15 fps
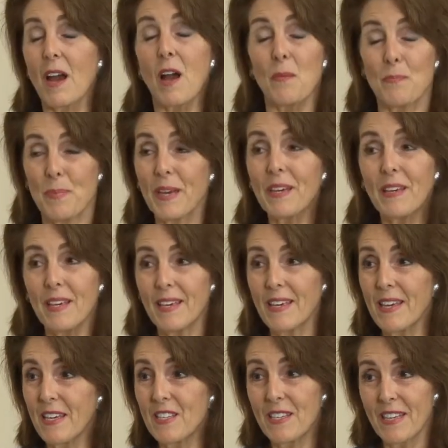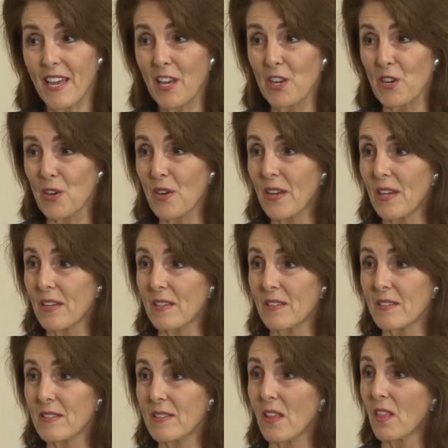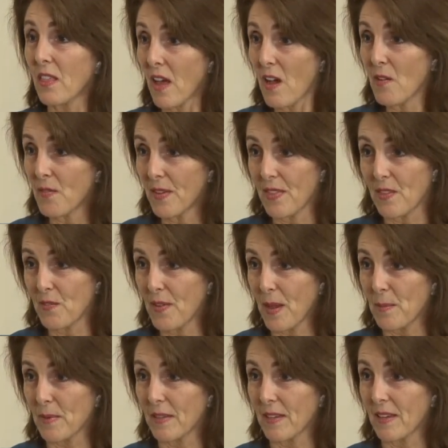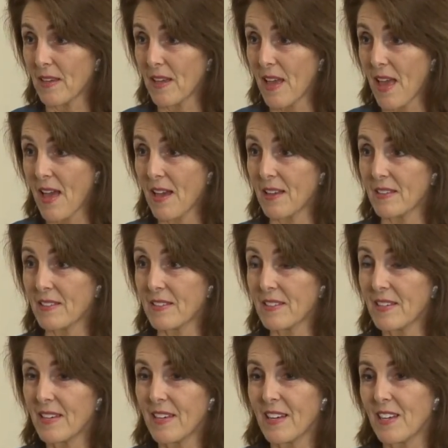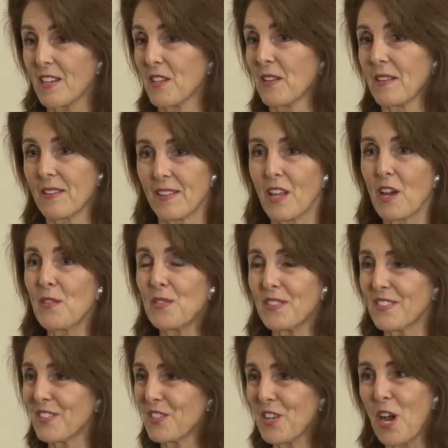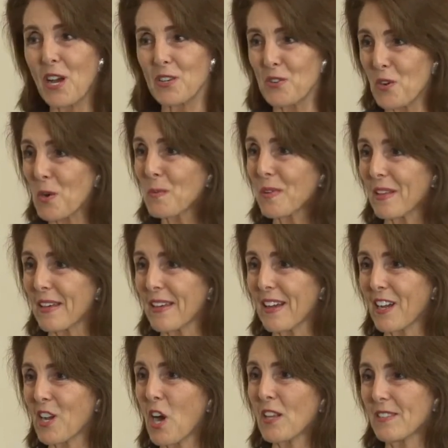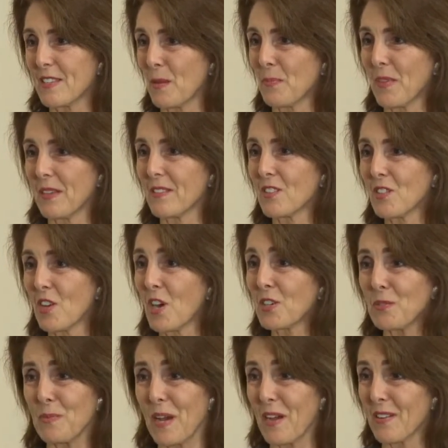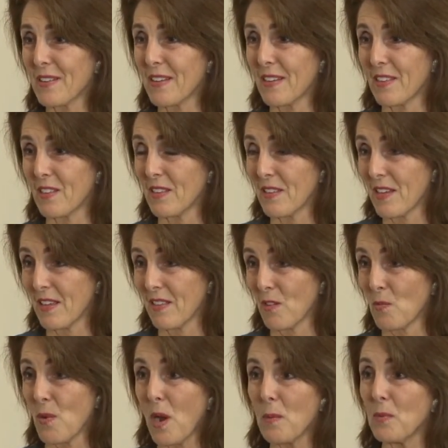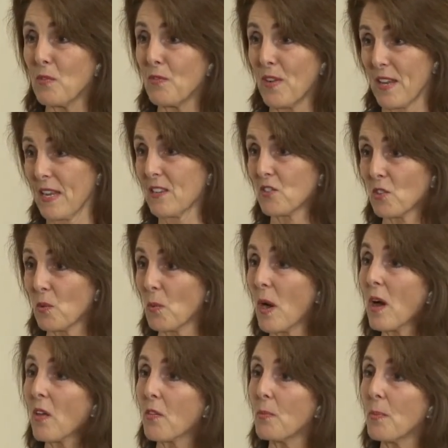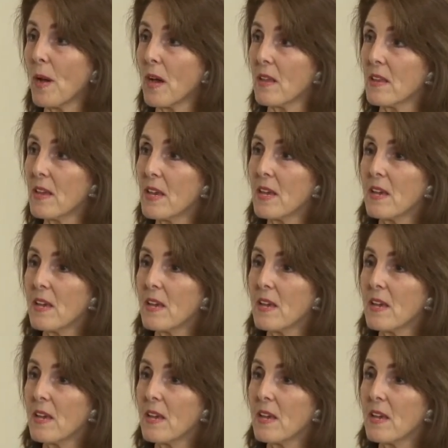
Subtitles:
A big key indicator is the love in the family. And love is not normally a concept that's talked about in the realm of financial wealth, but